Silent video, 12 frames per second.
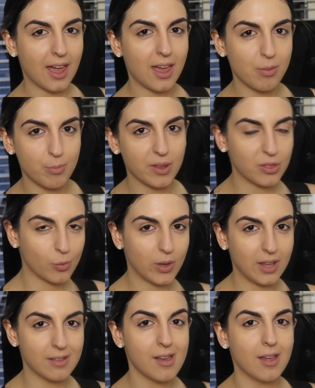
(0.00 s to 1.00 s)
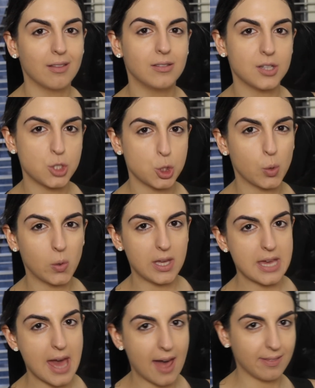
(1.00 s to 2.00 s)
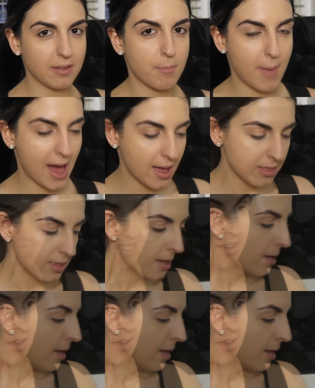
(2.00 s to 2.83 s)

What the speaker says: in between the dewy and the matte.